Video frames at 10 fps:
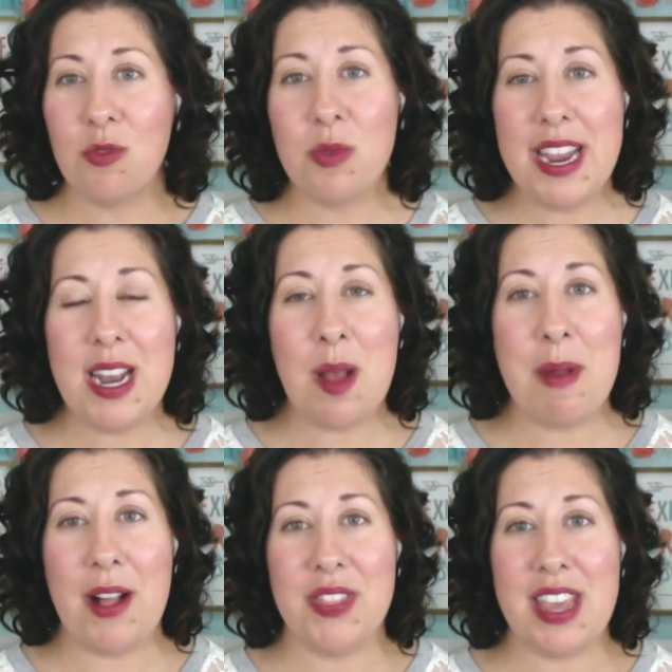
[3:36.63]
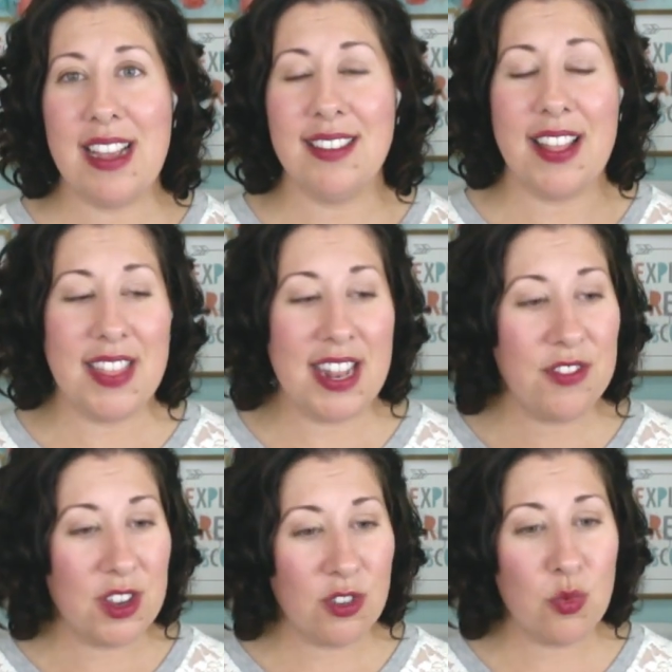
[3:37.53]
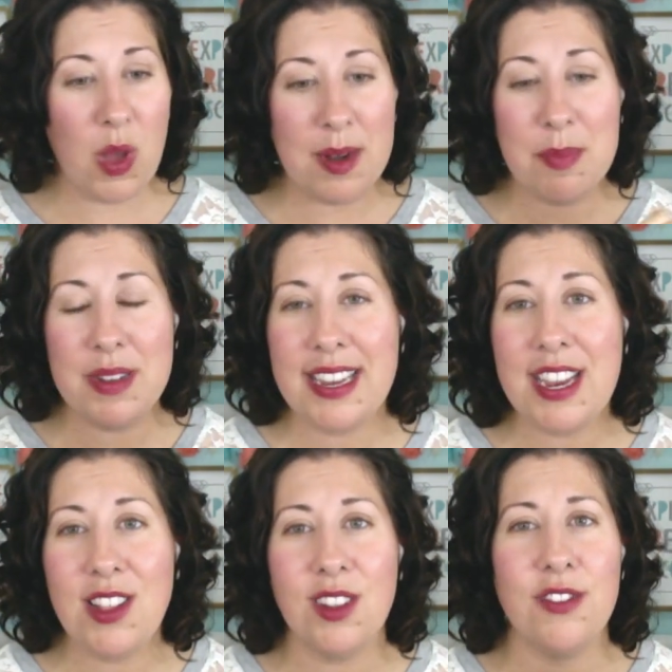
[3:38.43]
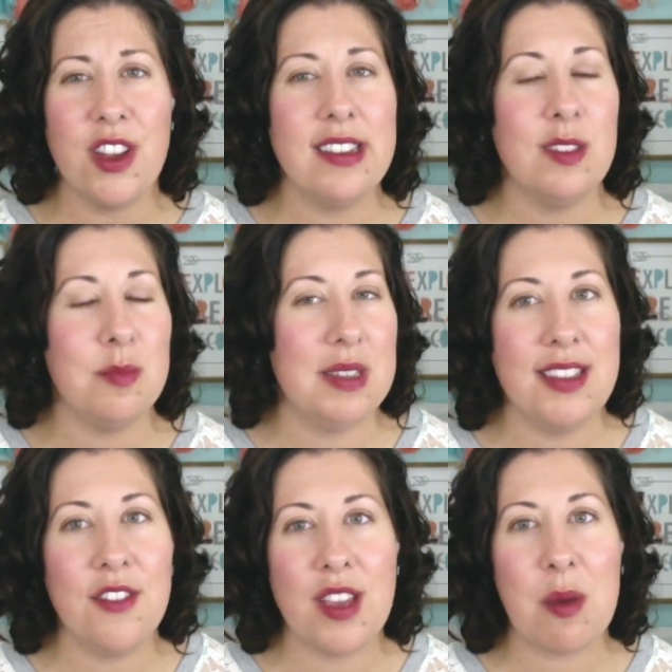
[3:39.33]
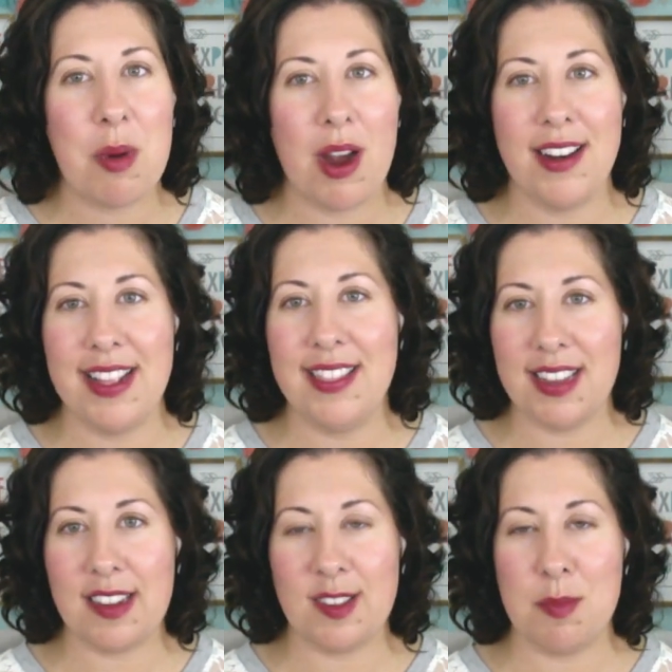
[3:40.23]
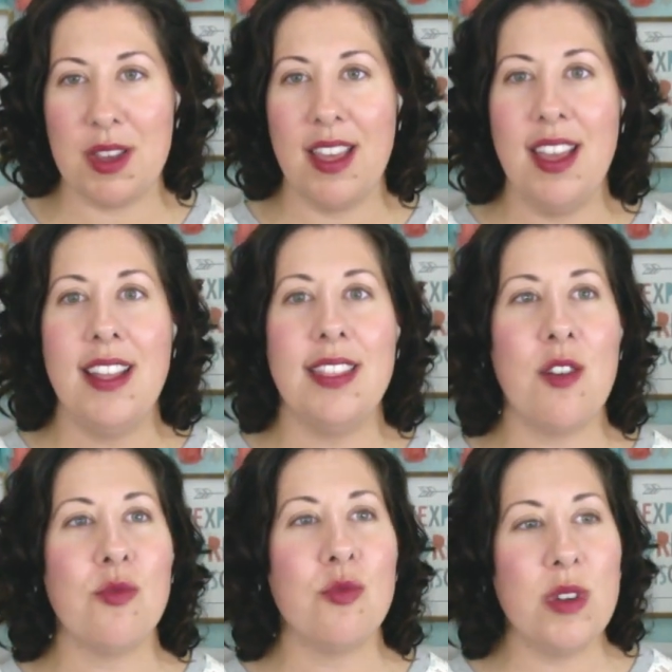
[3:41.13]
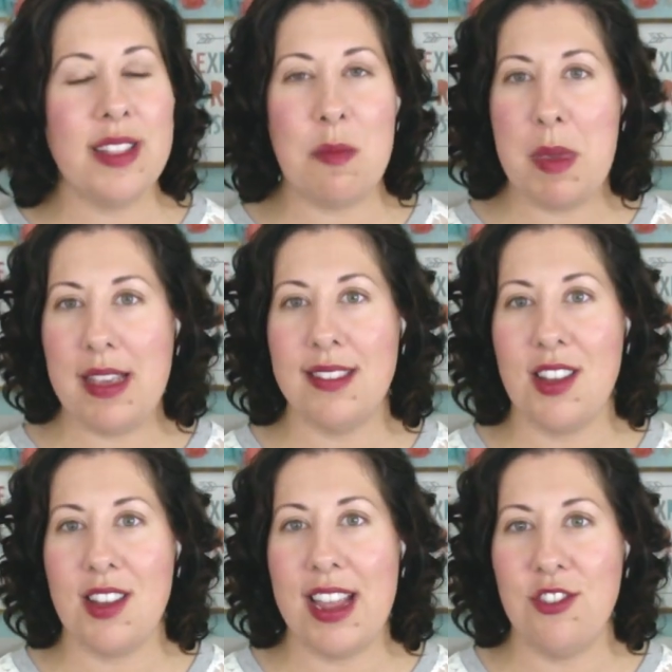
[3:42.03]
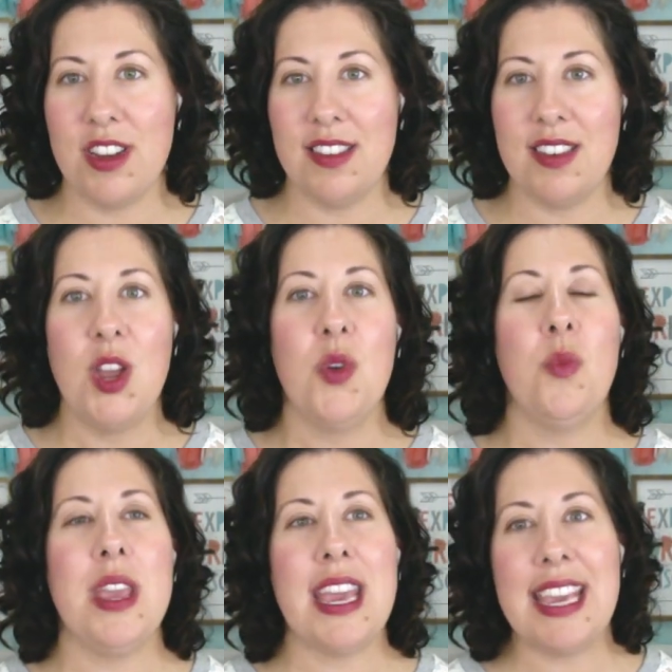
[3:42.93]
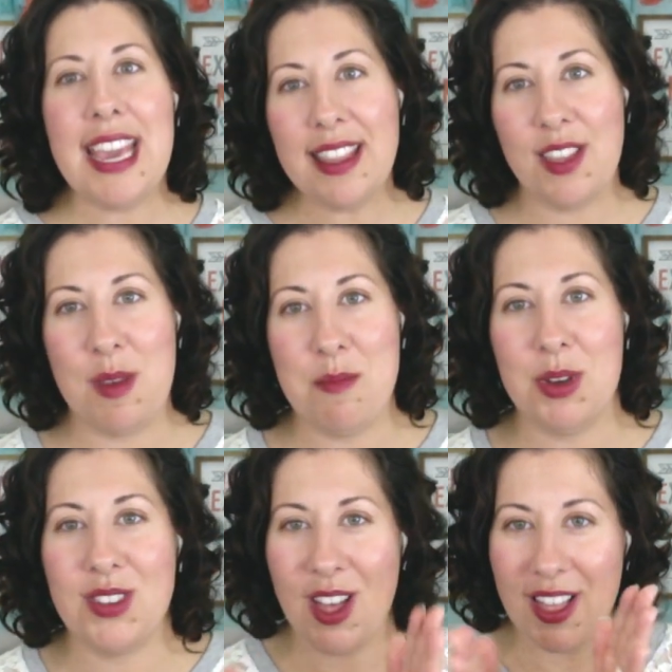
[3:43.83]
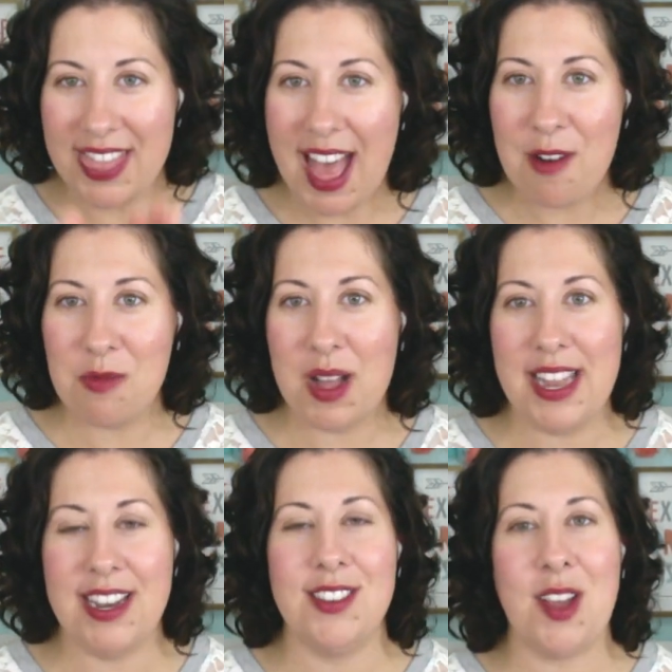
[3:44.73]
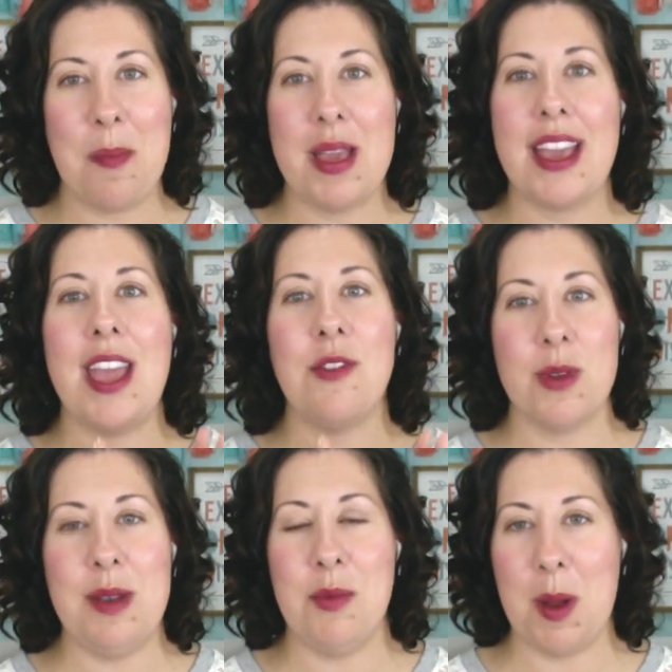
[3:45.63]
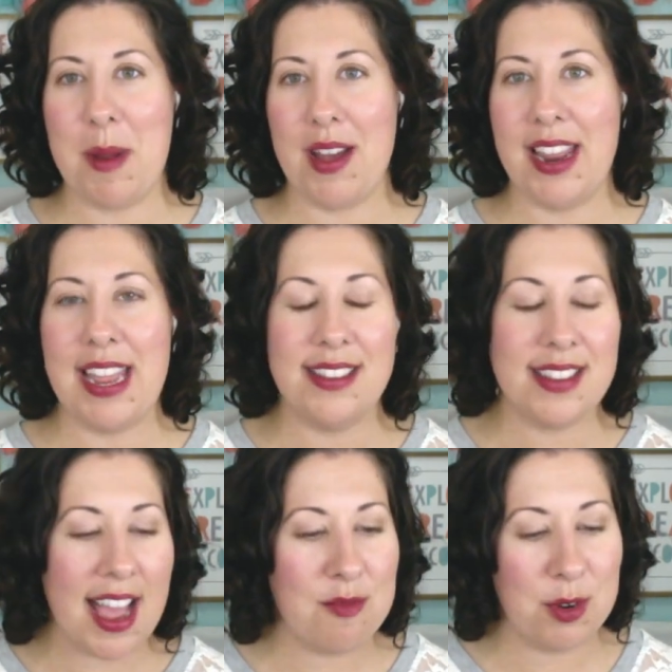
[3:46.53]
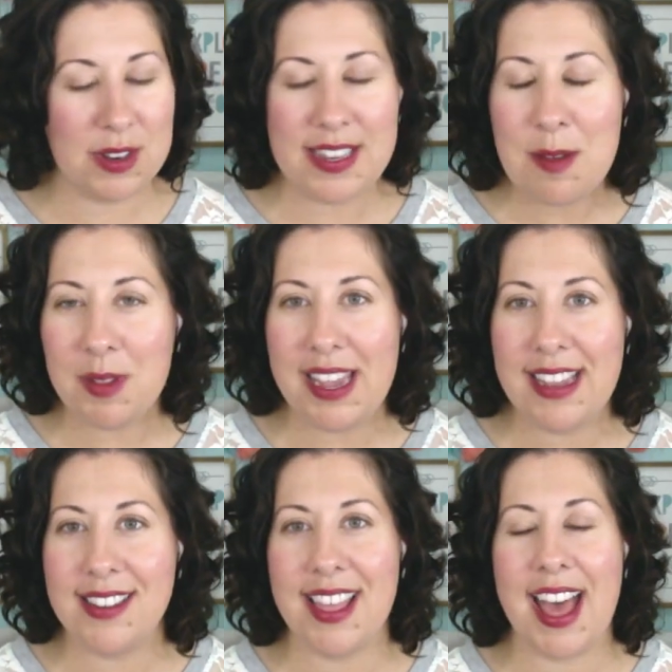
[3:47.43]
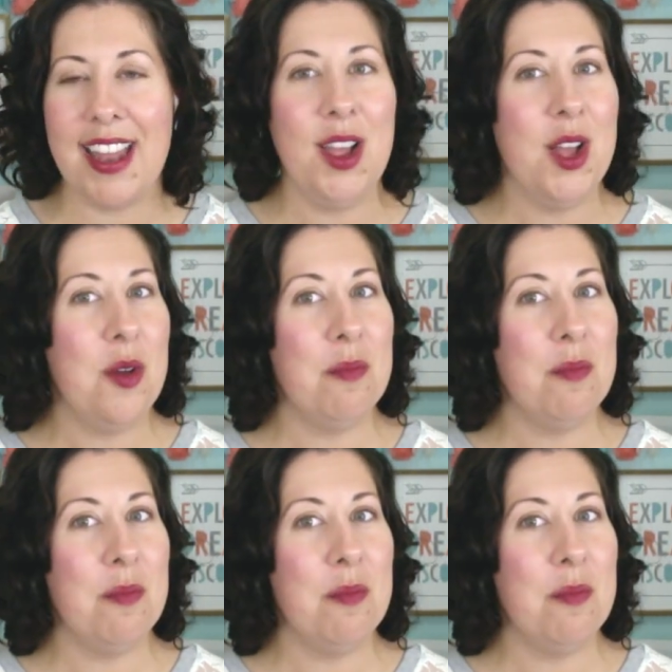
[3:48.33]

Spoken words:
read about things, and then if there's one particular, very specific part in the textbook that really piques their interest, we can get living books on that one topic and read more about it and dive more deeply into that.